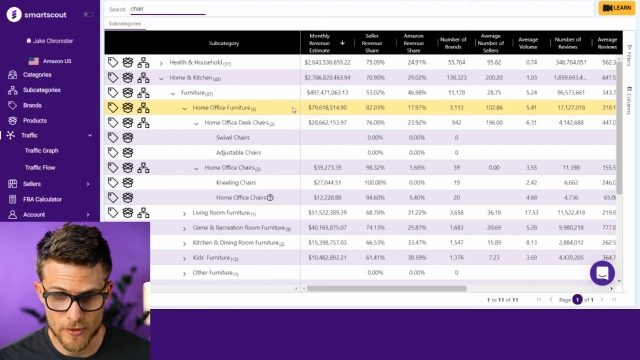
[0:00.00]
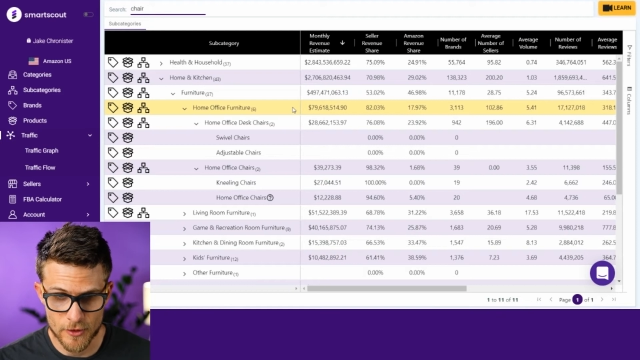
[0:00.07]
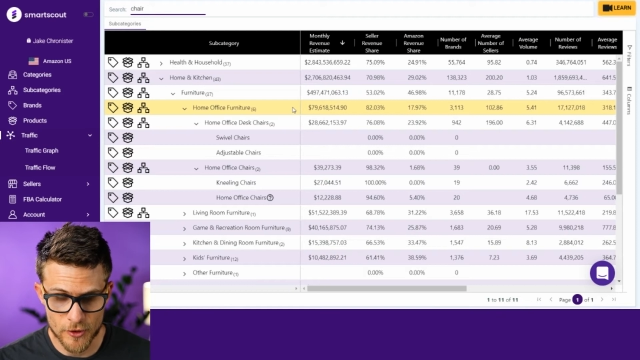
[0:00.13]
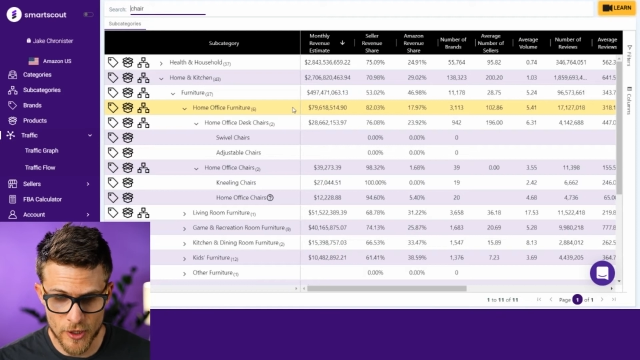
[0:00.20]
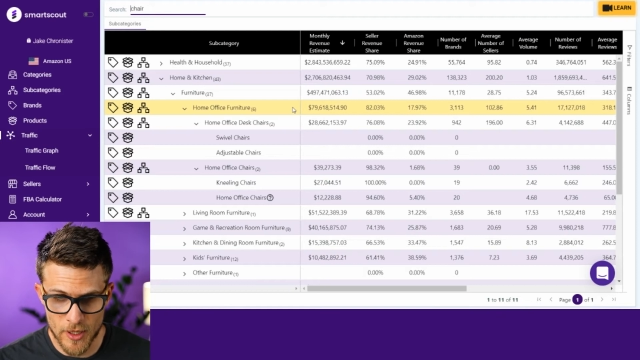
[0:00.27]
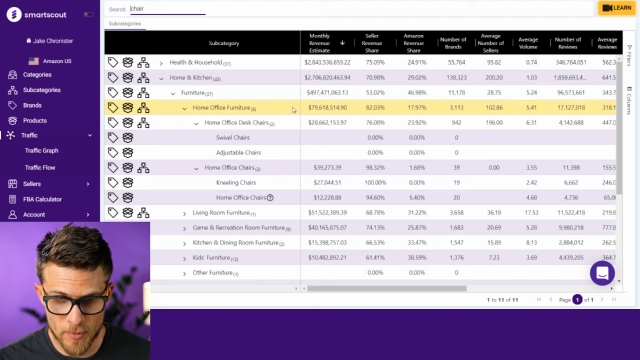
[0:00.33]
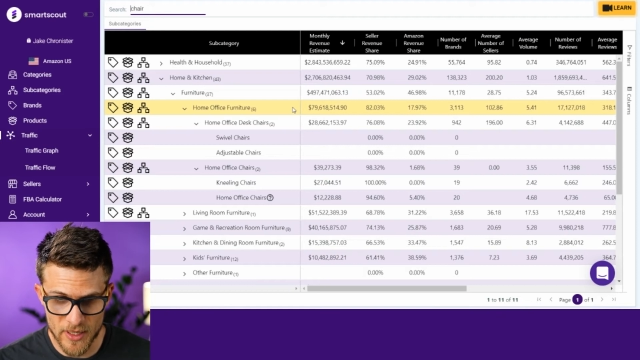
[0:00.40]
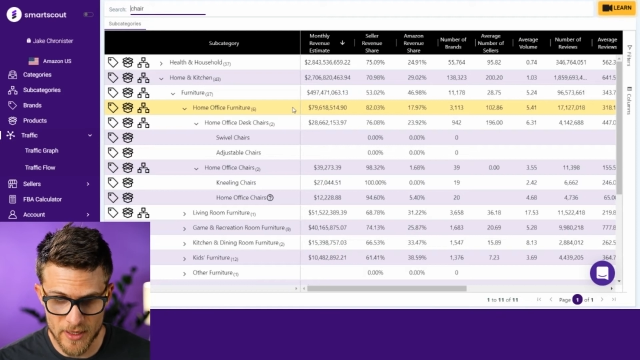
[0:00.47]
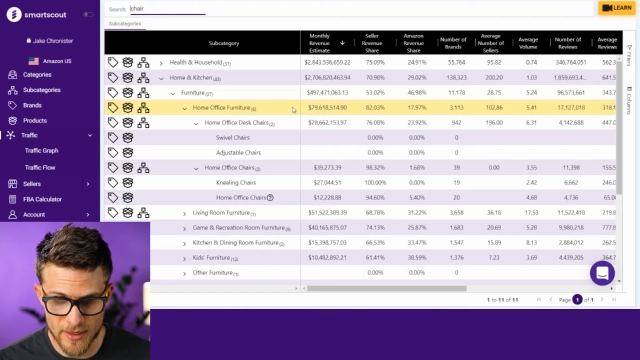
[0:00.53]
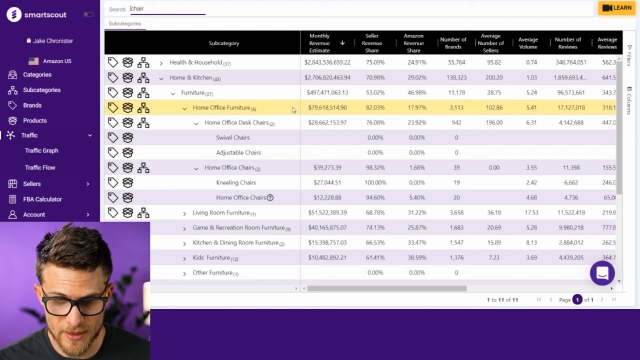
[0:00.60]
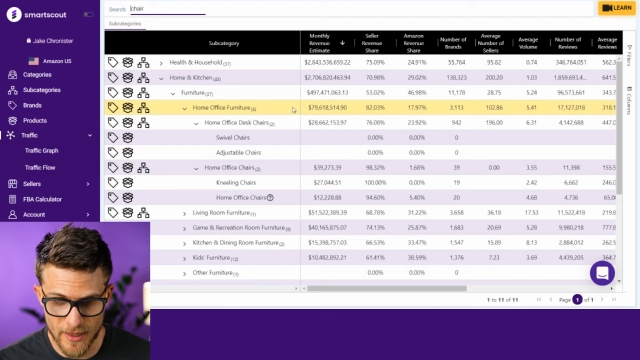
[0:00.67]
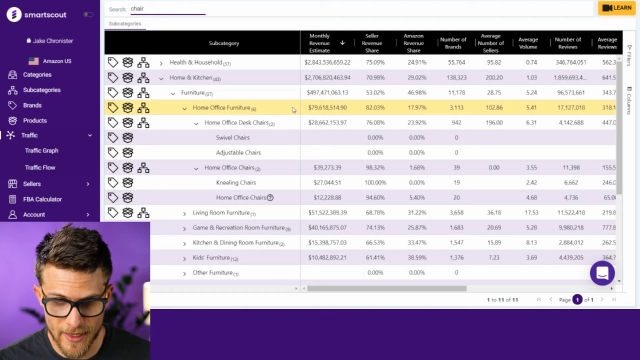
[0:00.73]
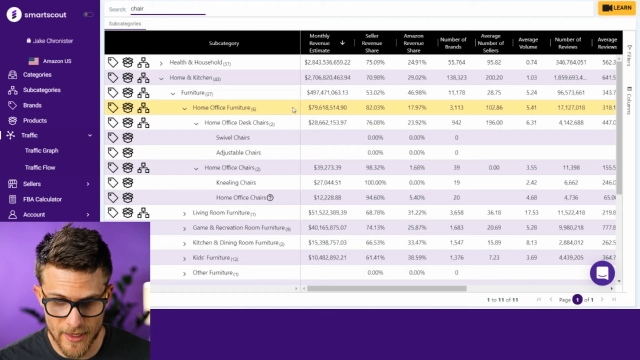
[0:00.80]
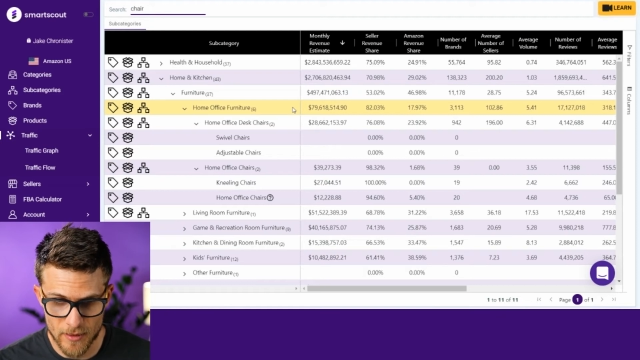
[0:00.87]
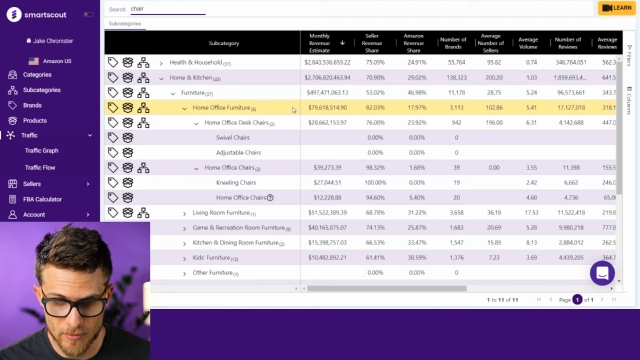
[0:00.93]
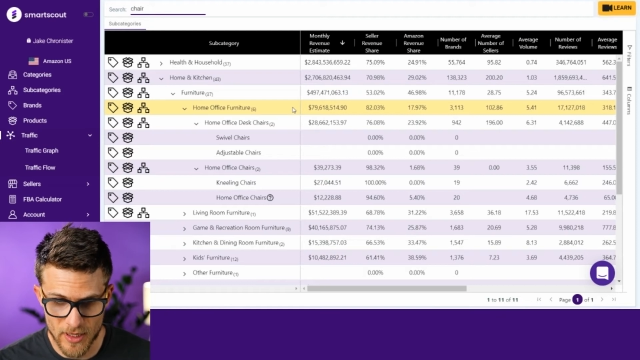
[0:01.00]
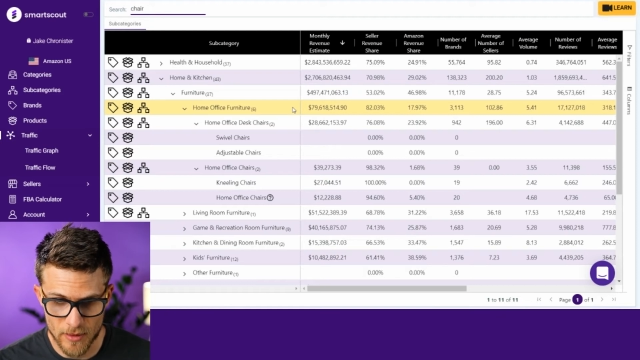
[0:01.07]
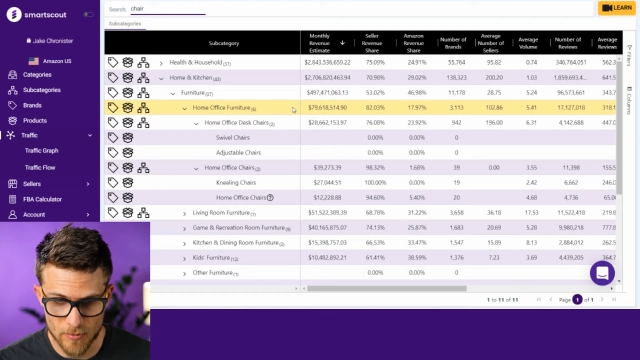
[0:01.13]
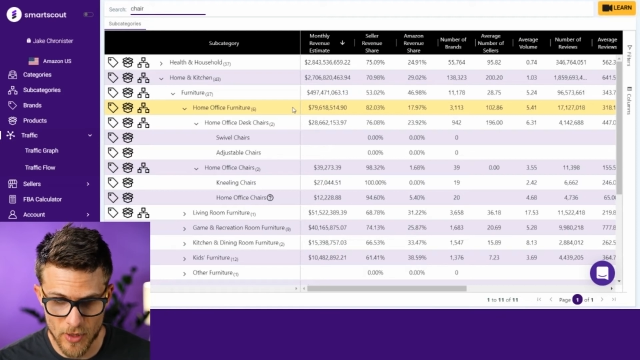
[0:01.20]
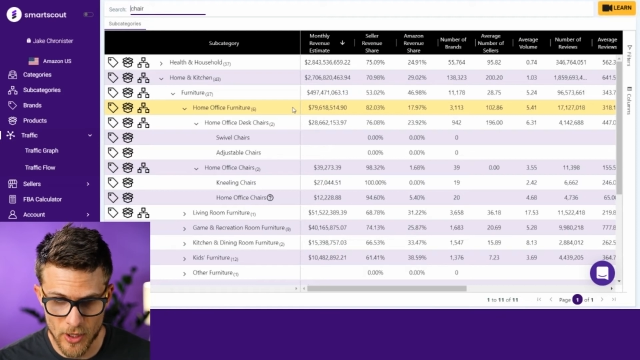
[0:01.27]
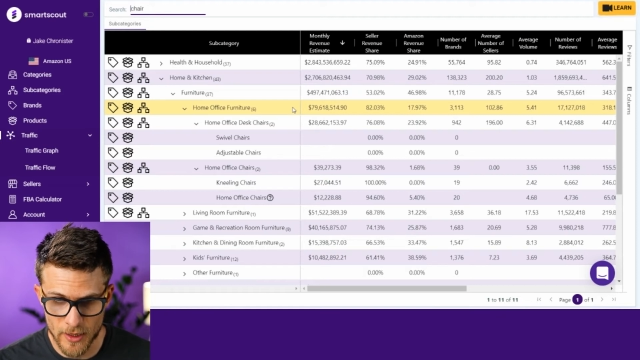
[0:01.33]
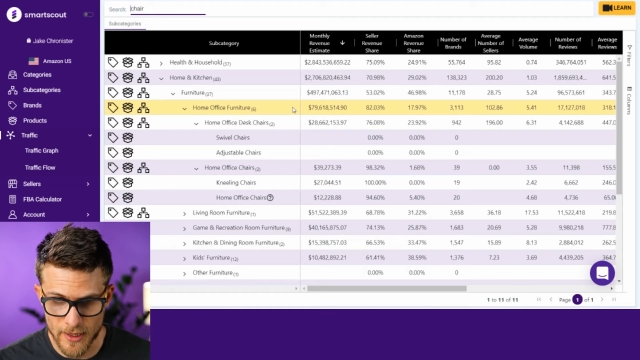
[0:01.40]
cheapest item in a
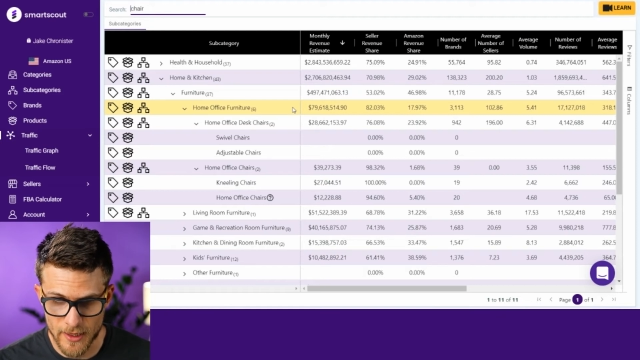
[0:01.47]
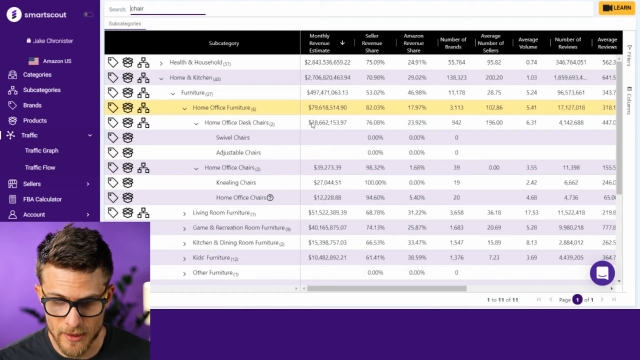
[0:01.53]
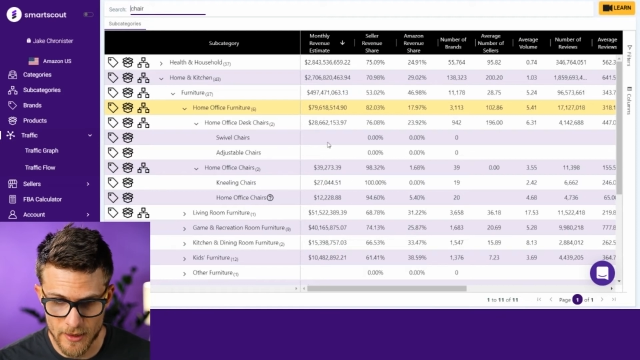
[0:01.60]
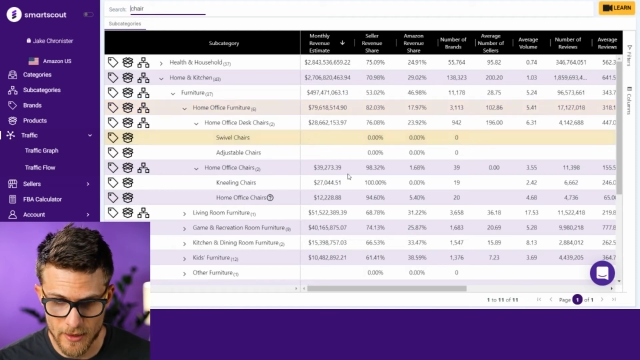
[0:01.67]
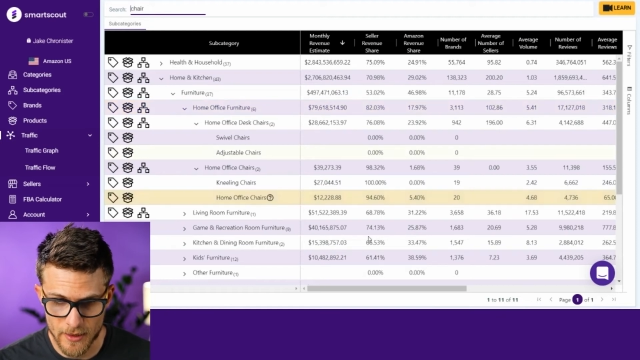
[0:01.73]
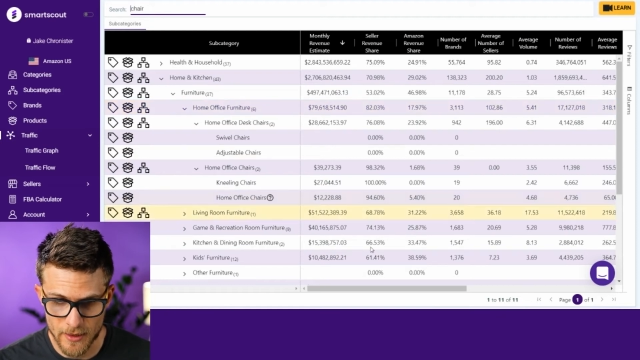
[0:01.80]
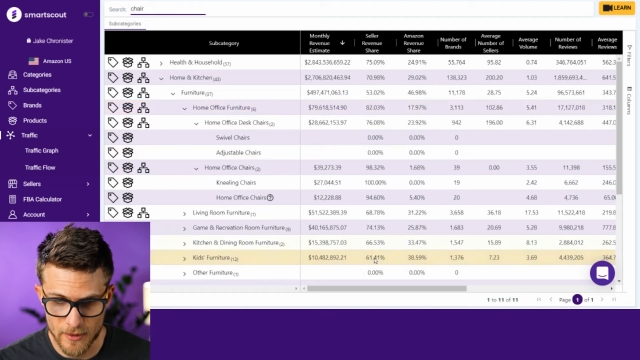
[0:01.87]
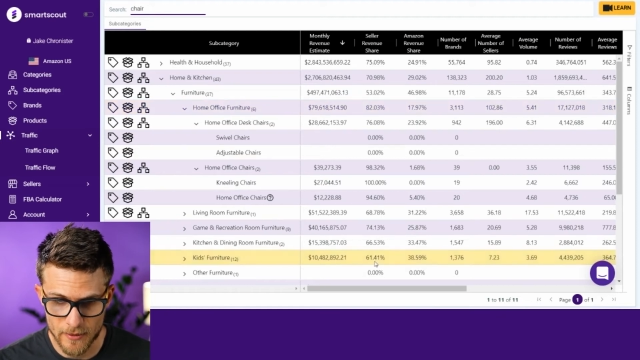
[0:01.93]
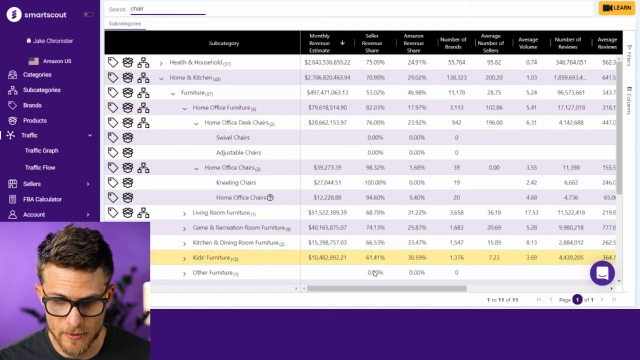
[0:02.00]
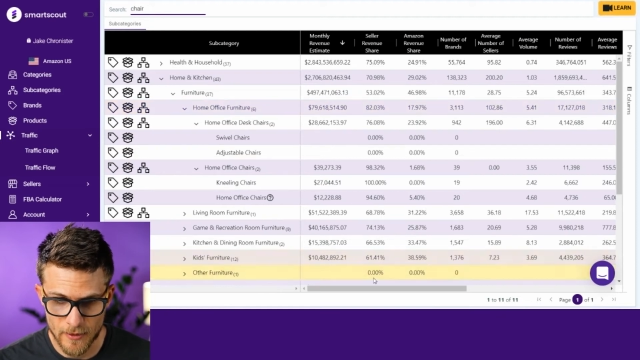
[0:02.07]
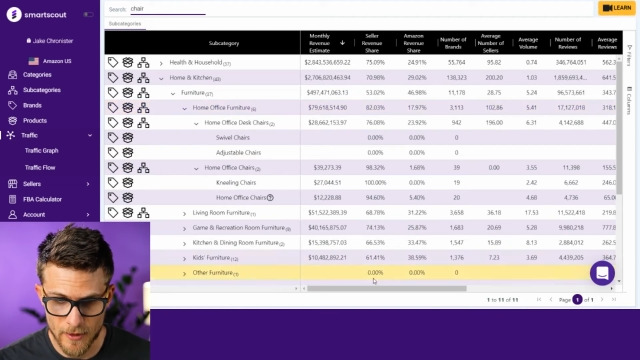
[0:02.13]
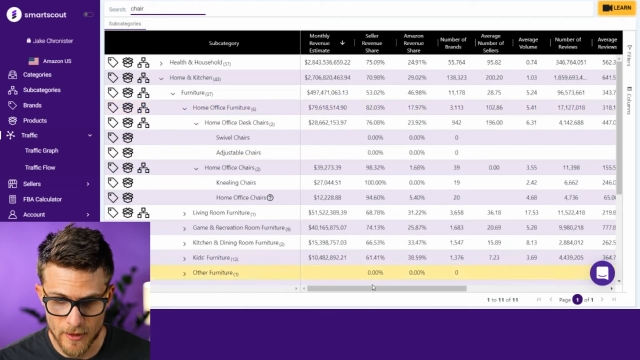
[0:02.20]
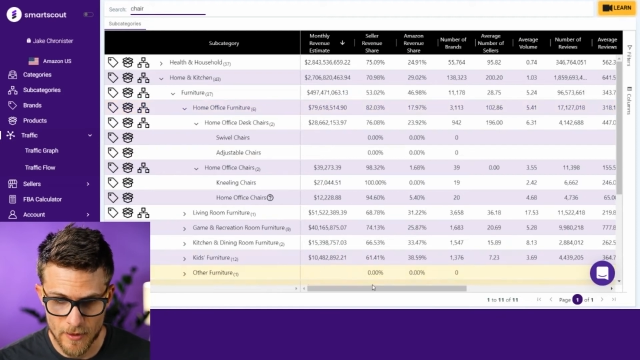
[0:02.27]
market, then